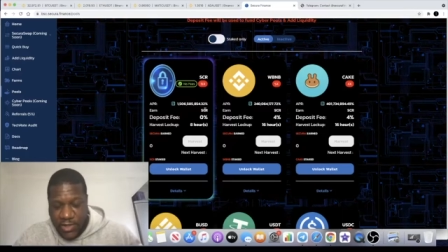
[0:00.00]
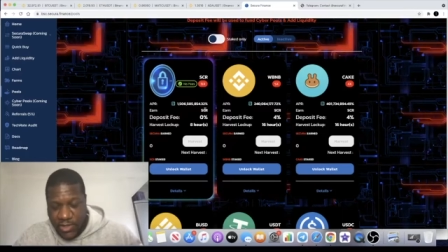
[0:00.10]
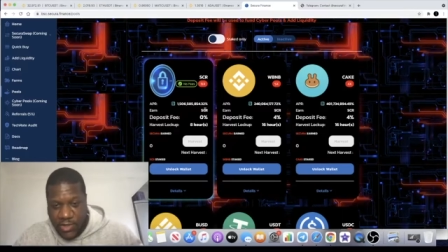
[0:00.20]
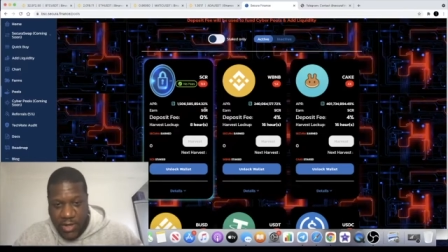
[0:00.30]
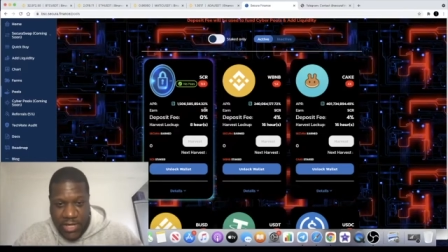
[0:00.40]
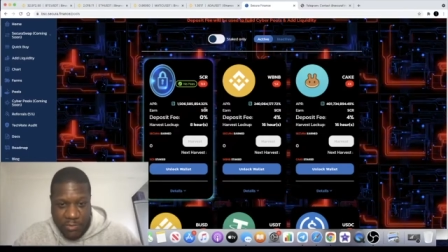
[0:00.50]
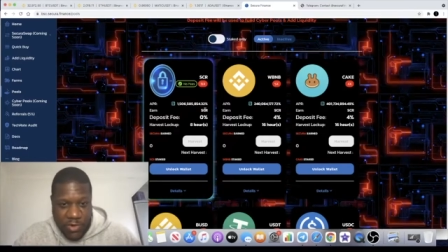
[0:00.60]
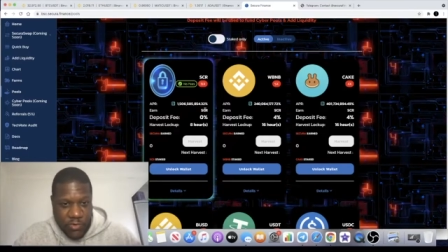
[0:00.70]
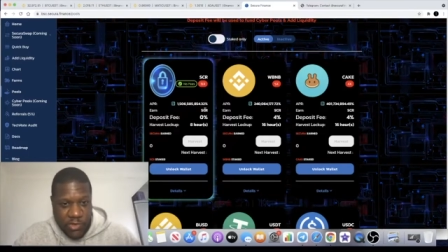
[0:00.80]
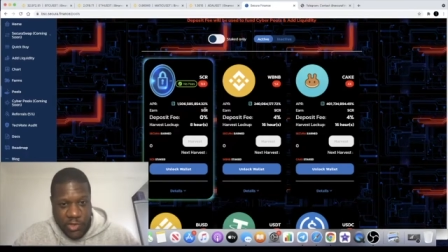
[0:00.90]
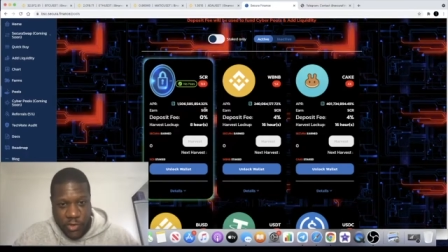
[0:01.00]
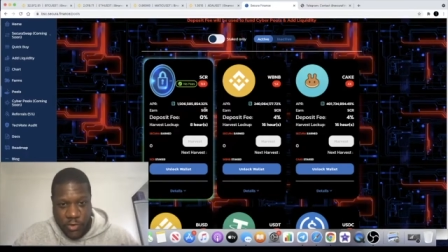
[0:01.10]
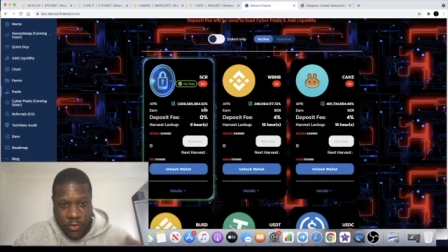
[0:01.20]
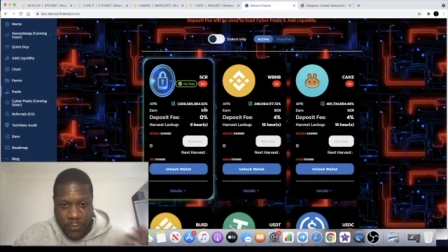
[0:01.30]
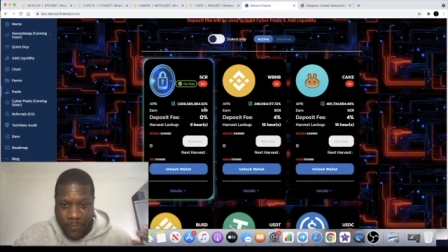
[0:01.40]
You know, as opposed
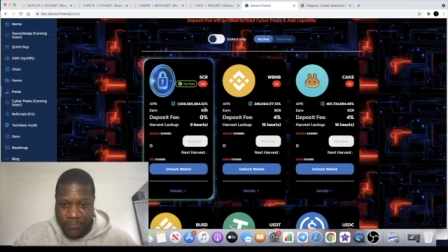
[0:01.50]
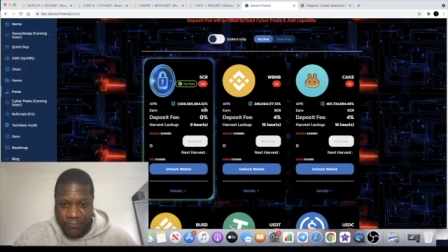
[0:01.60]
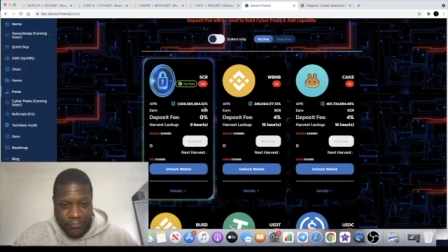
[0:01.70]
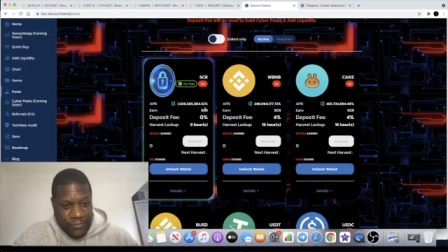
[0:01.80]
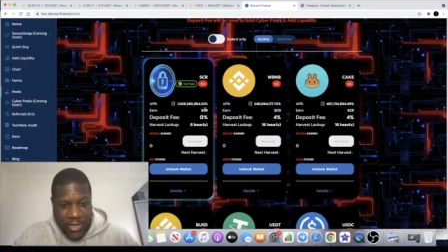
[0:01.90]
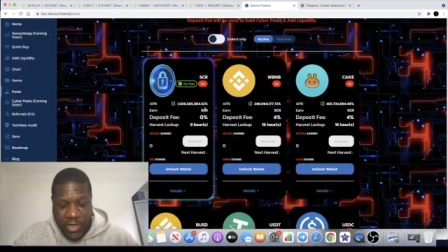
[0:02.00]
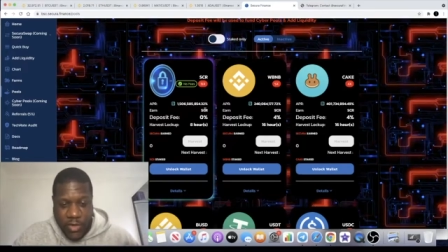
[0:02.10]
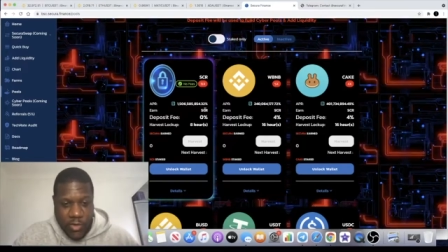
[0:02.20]
to you know,